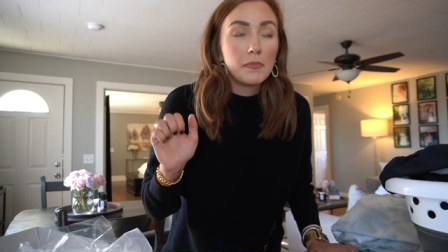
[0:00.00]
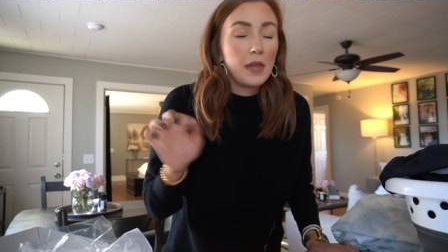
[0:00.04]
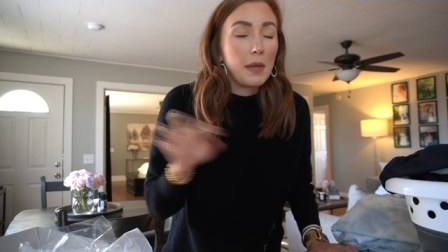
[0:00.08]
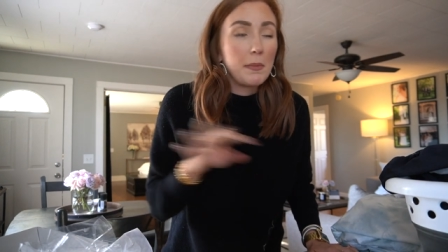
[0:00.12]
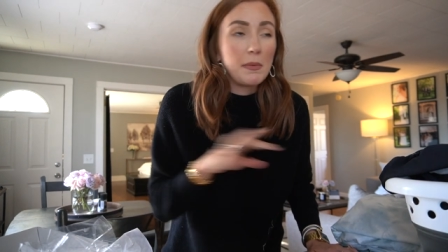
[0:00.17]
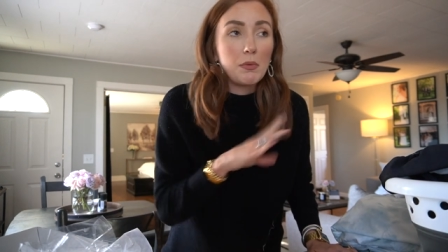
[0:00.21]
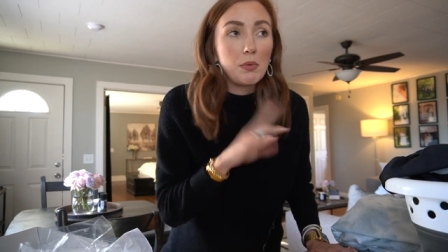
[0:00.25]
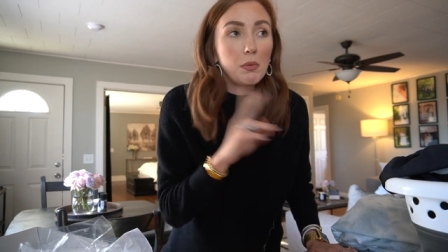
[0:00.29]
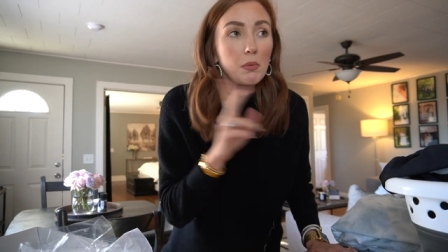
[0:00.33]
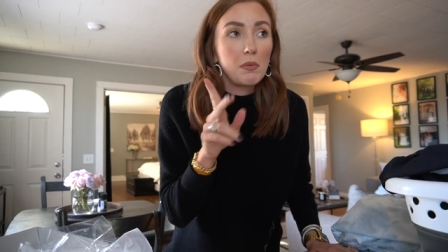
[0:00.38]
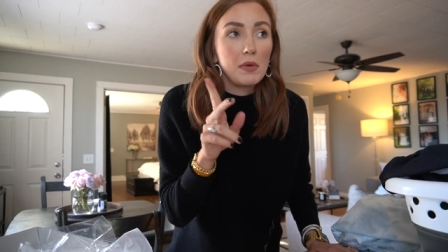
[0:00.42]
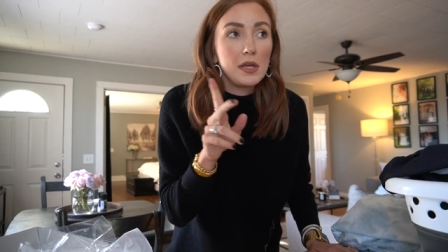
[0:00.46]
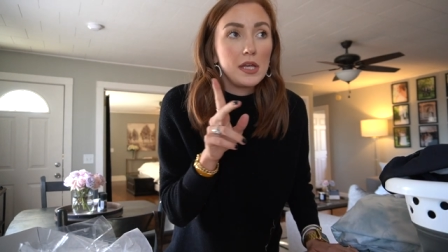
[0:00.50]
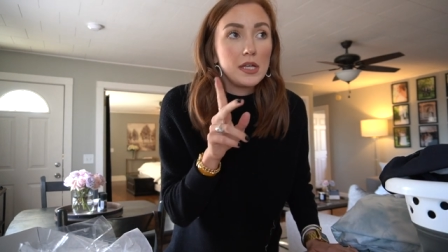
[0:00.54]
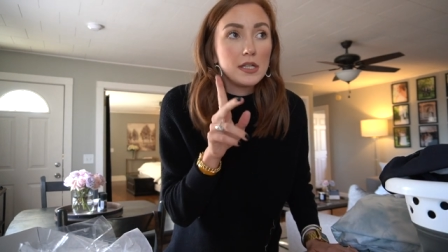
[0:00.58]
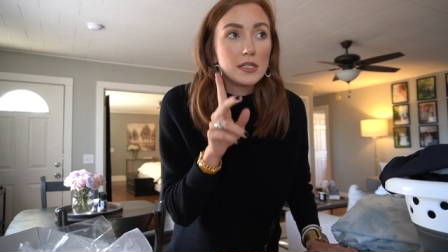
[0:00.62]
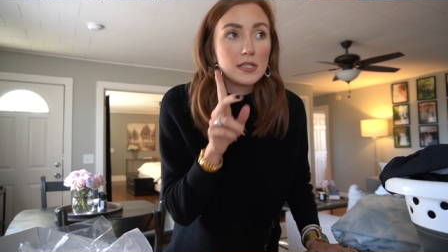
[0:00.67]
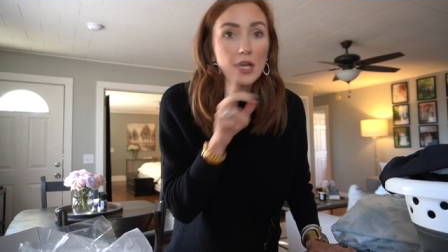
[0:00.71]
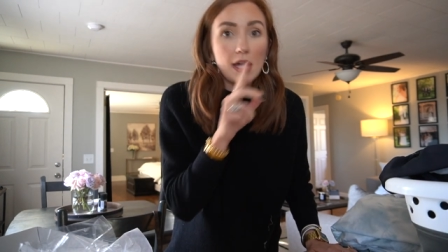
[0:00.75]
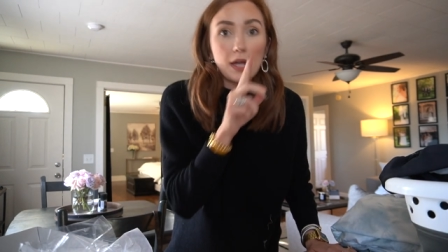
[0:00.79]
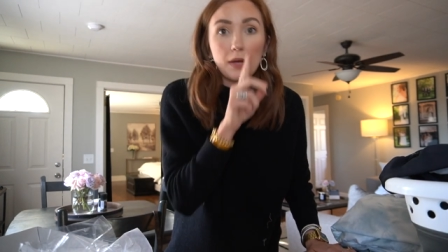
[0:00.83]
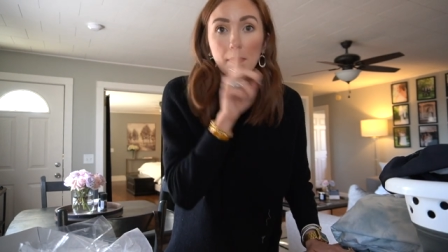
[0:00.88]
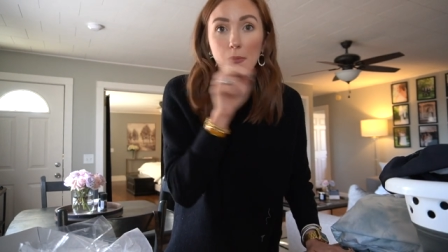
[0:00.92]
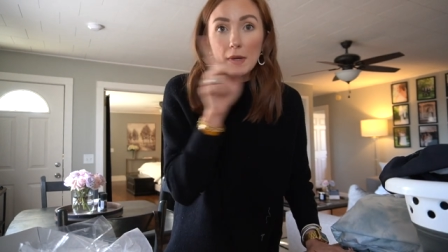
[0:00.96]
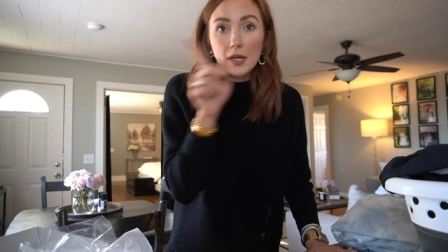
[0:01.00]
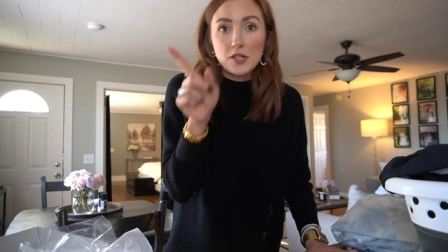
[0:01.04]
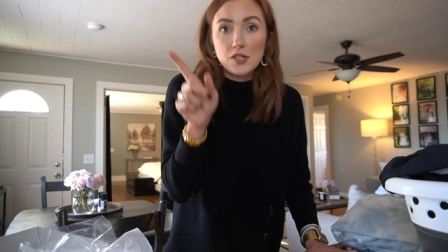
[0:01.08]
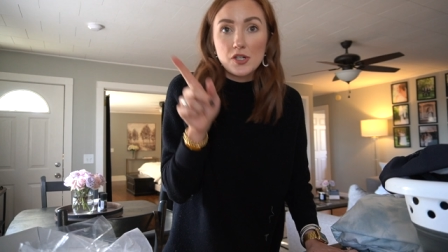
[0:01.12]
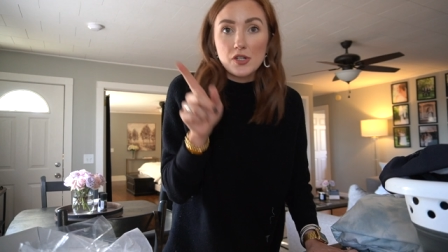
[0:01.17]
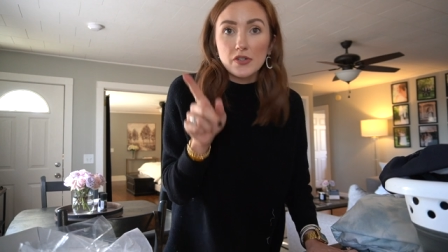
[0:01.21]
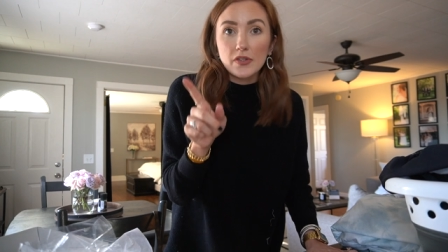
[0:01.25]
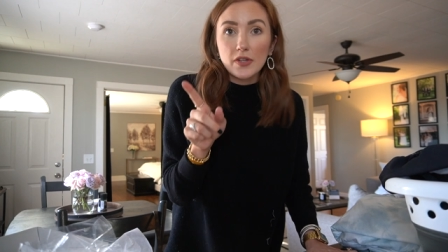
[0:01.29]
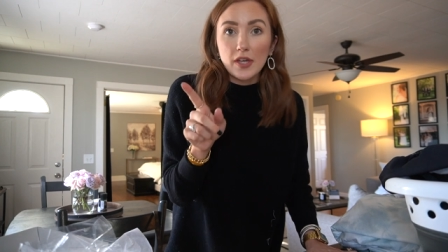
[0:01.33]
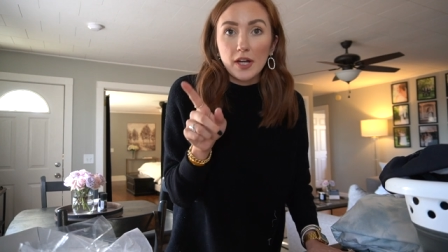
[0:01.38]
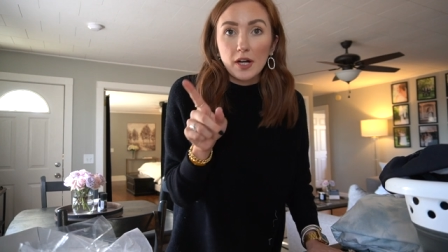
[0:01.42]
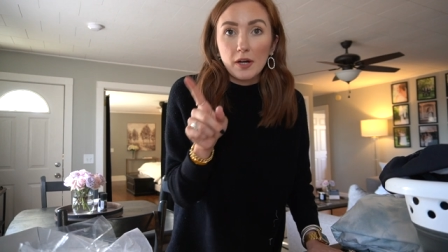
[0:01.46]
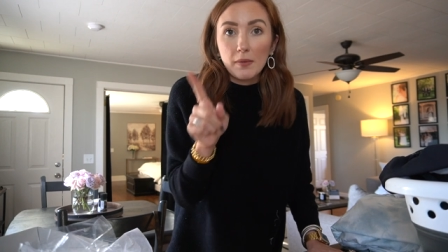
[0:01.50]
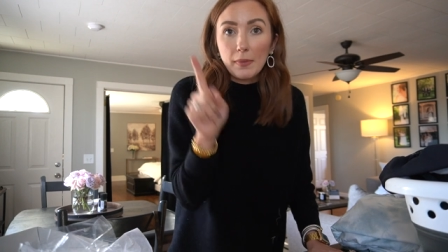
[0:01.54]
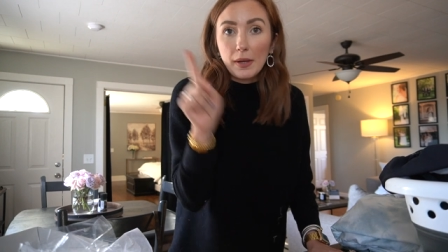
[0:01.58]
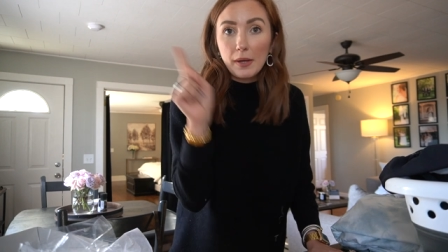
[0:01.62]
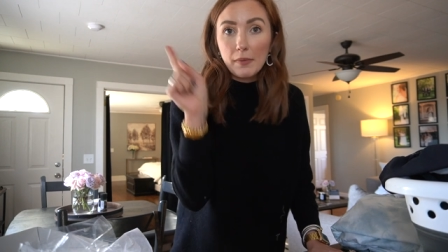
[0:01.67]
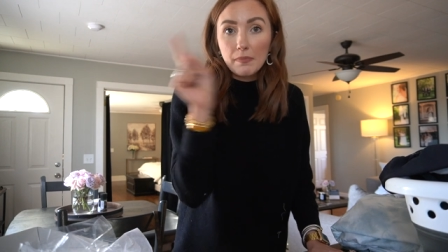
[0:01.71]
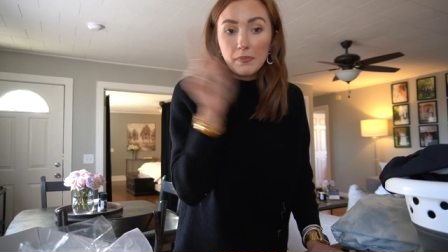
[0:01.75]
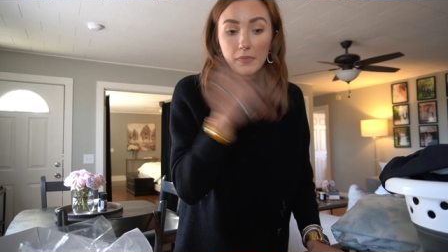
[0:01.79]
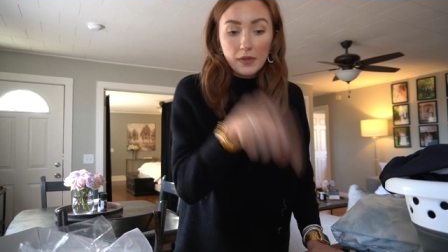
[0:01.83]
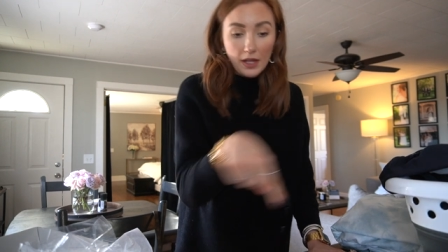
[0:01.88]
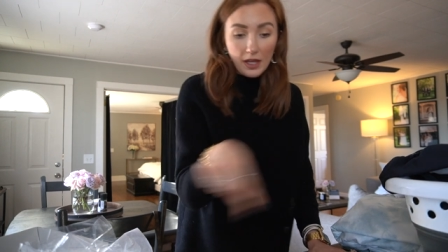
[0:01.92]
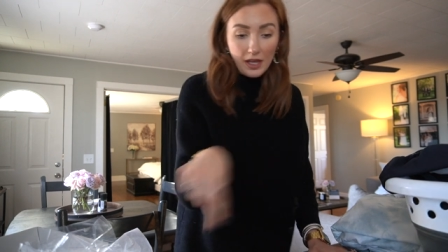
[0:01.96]
I mean when we take pictures later, but
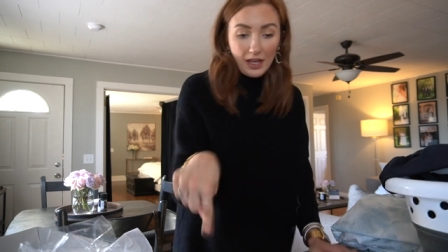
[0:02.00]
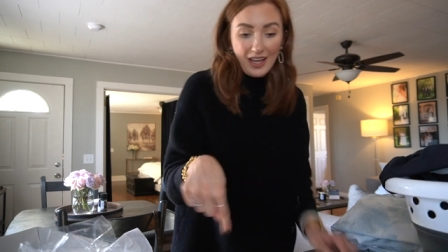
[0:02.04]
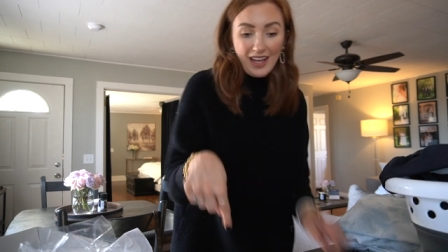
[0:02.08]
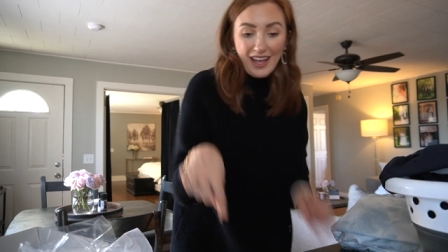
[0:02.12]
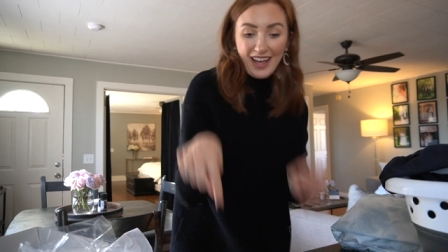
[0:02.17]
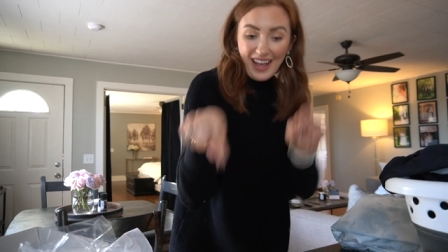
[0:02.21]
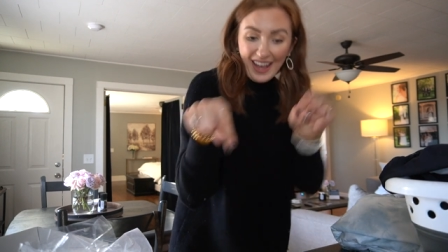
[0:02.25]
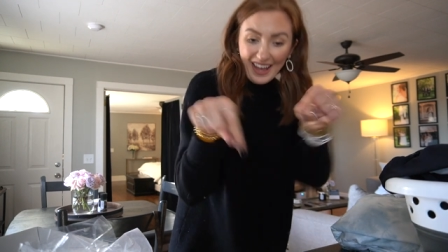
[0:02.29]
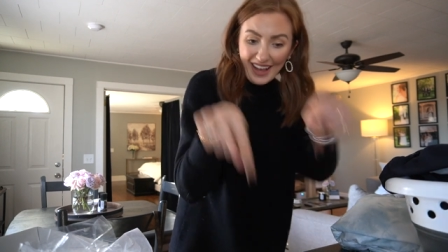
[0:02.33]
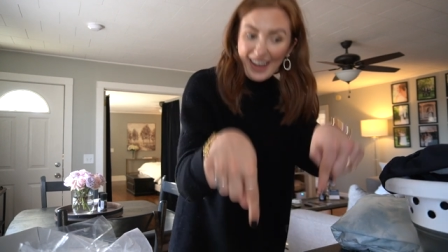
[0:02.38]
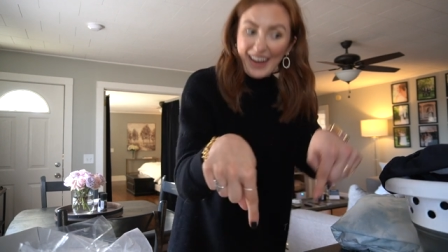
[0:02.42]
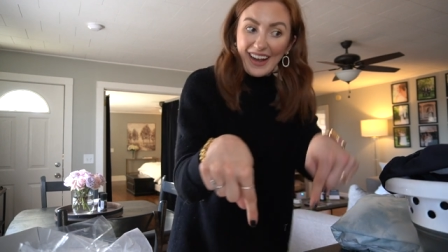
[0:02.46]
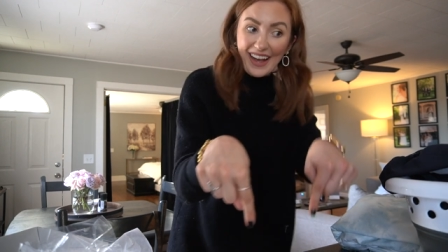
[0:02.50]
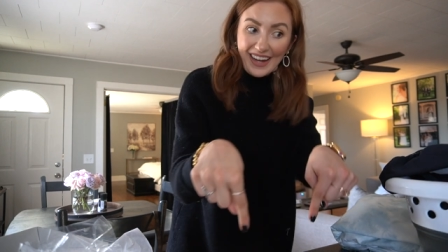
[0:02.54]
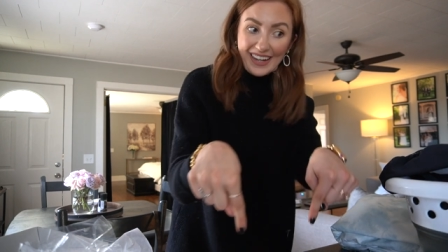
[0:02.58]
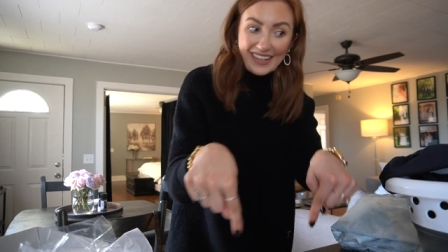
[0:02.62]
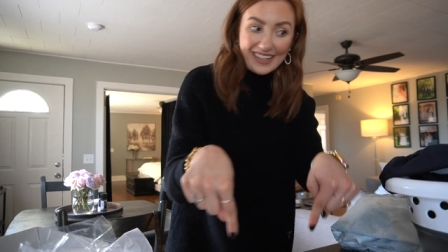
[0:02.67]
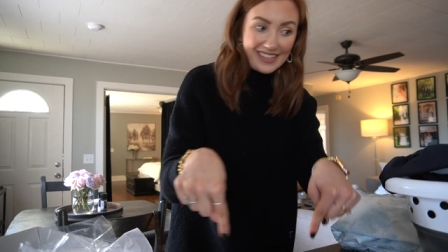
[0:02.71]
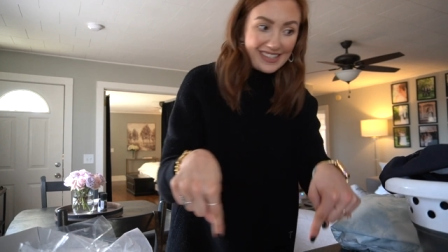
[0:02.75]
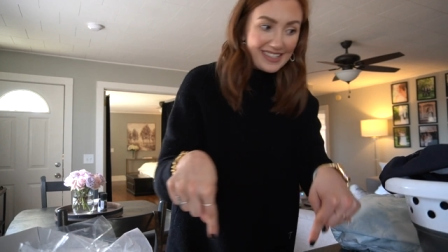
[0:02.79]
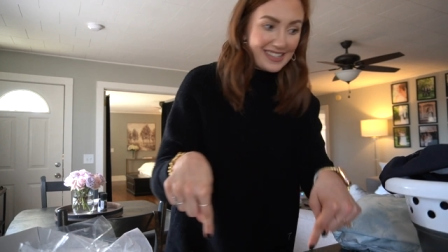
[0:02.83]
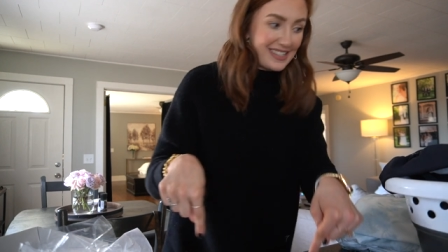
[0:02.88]
I gotta get